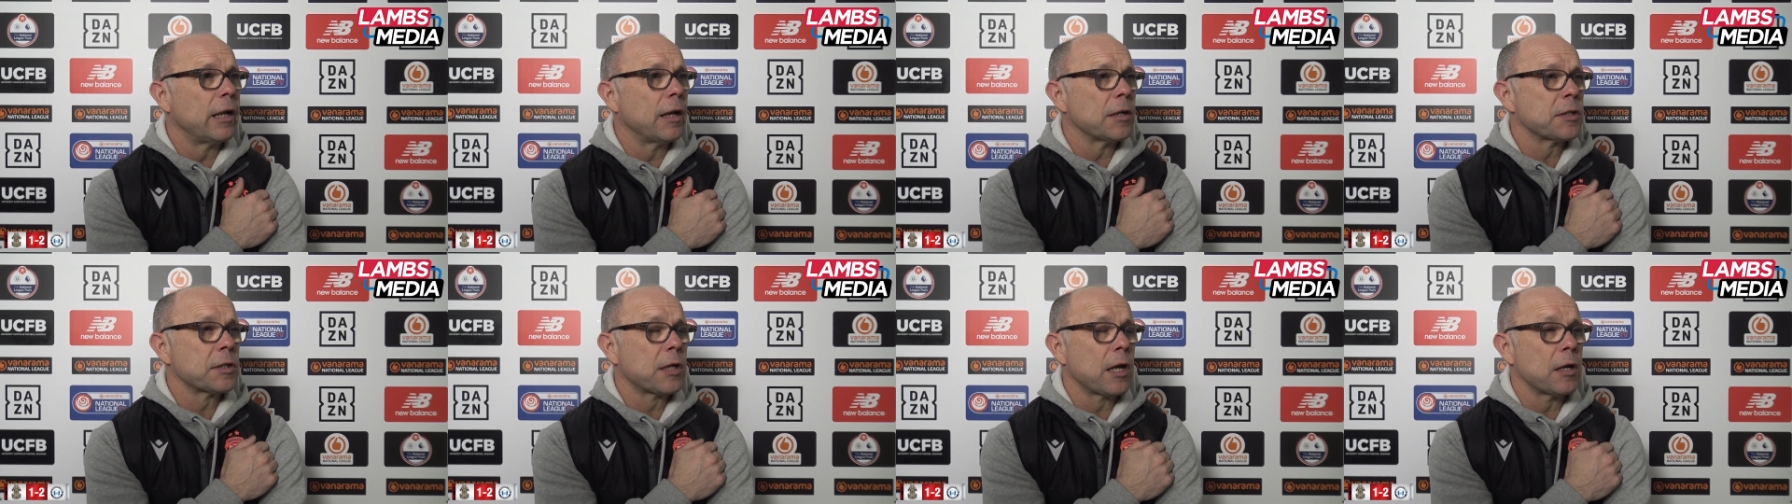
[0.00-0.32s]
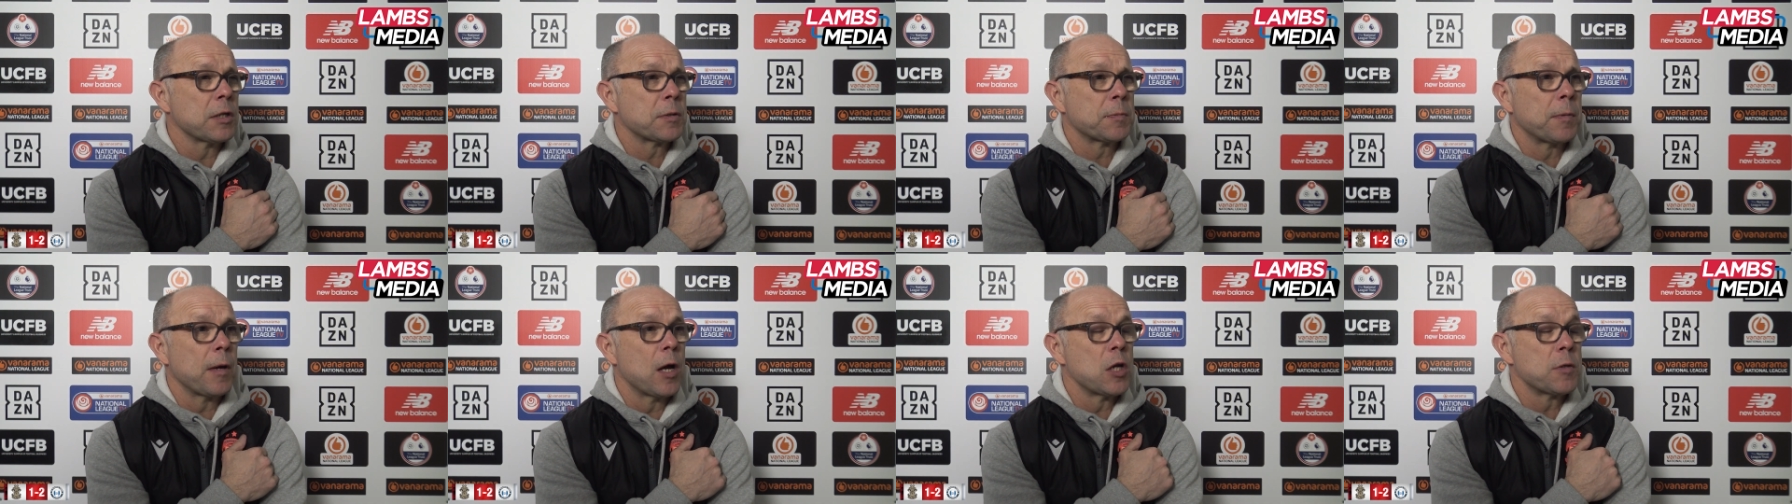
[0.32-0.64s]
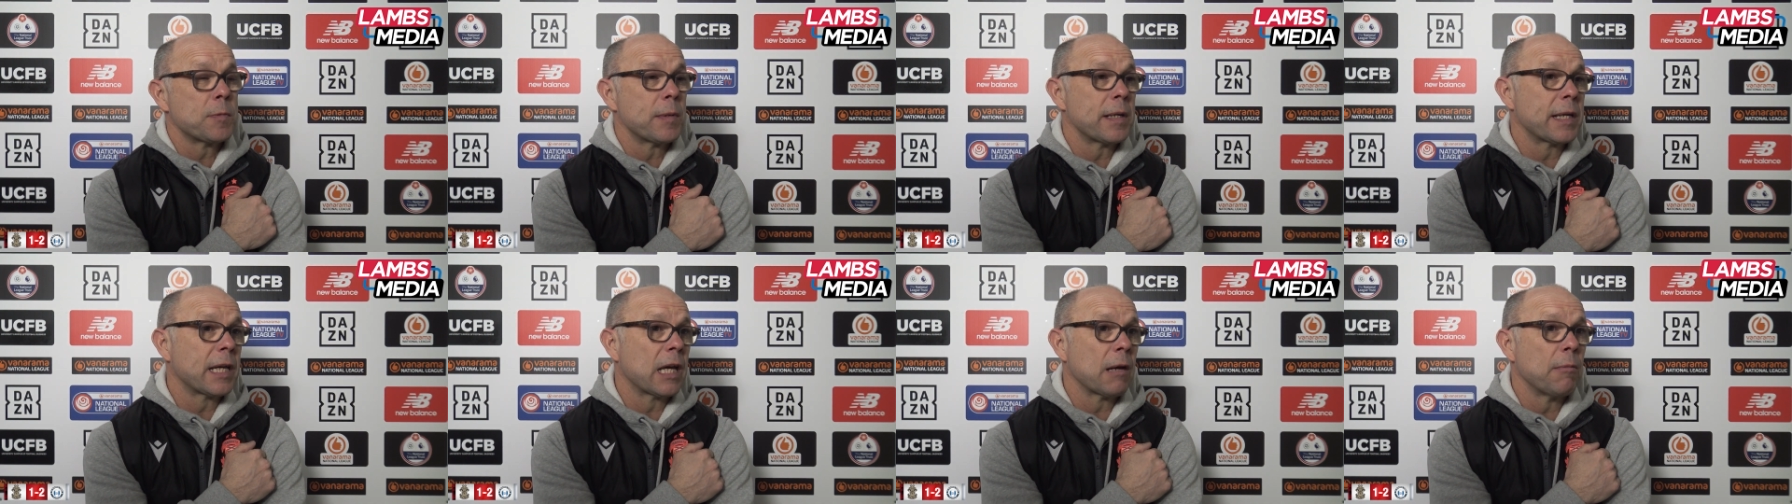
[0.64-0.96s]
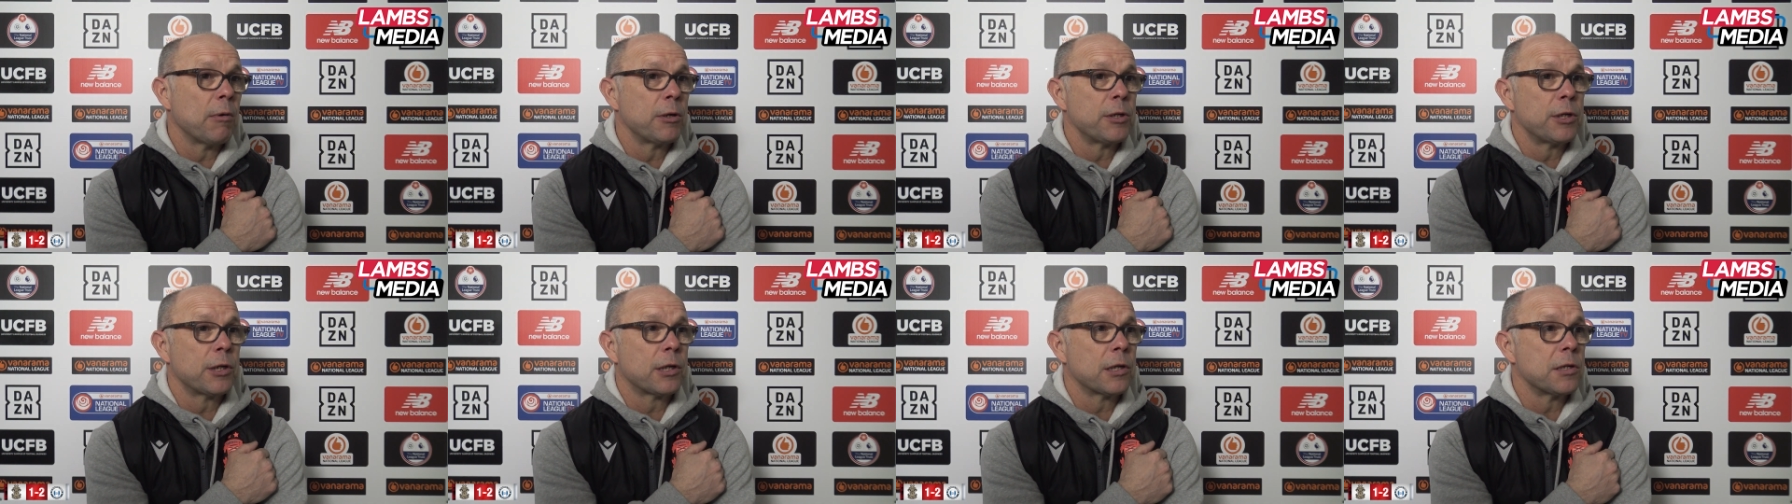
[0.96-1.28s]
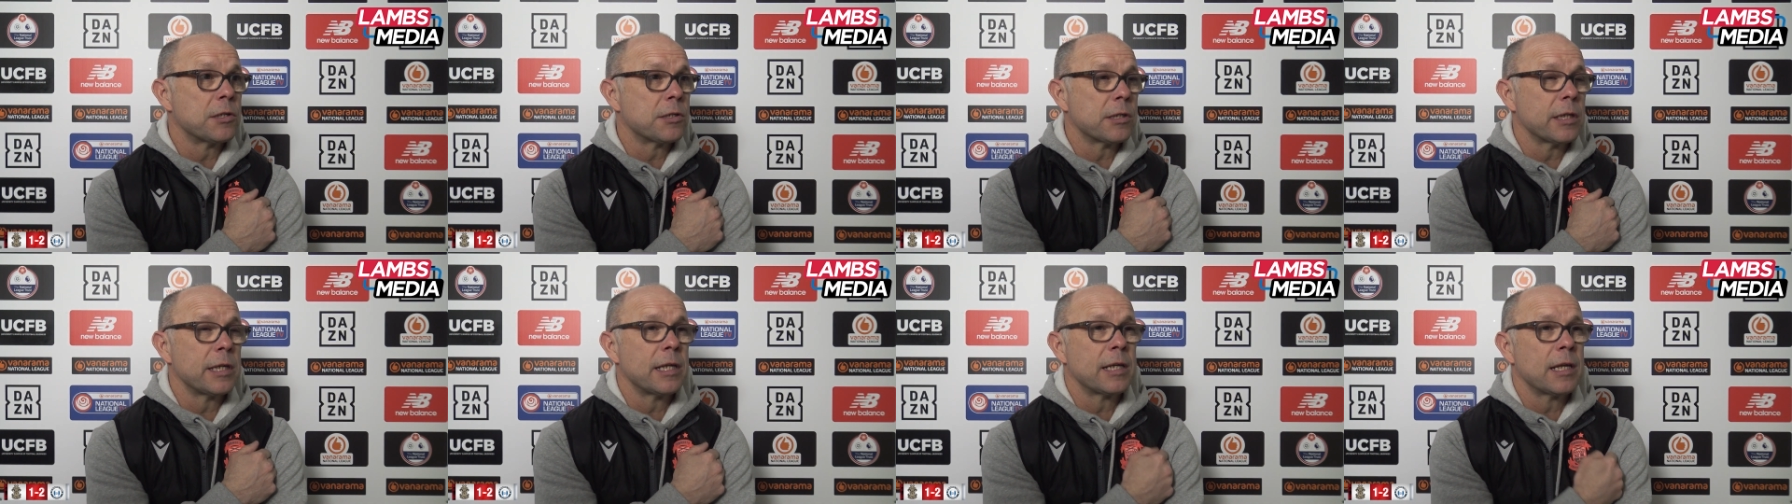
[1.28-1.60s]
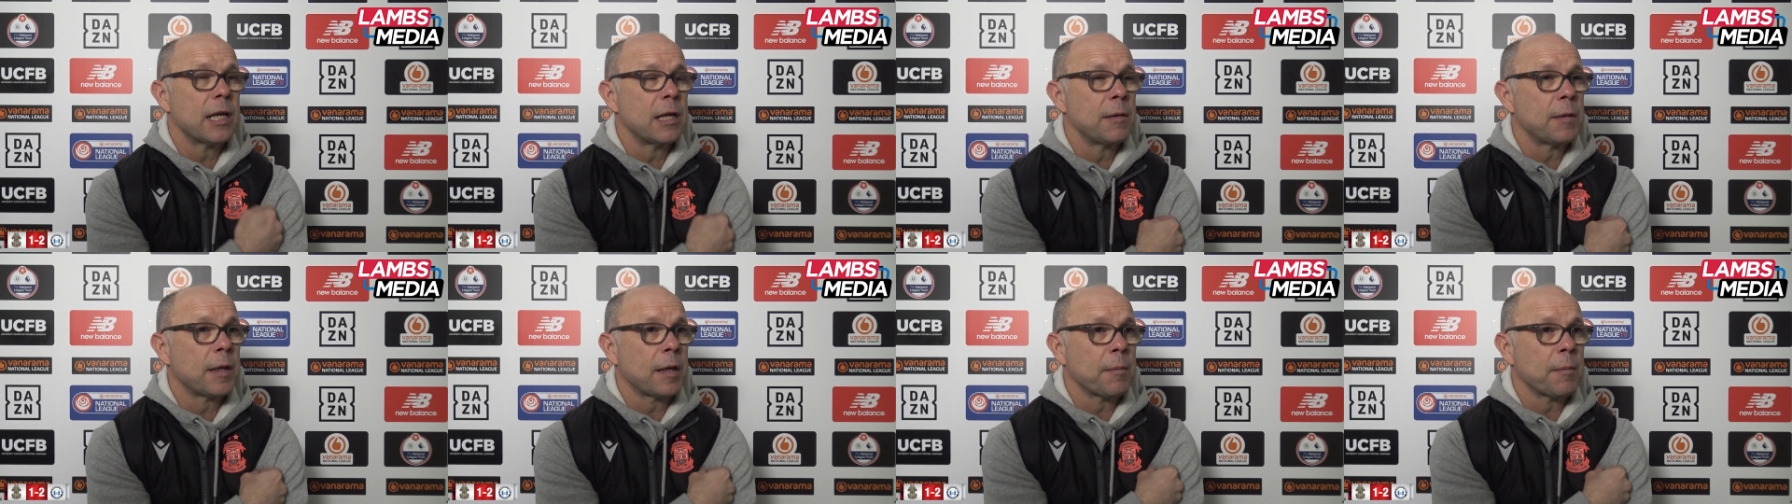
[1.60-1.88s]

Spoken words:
I suppose when he come on, you can see he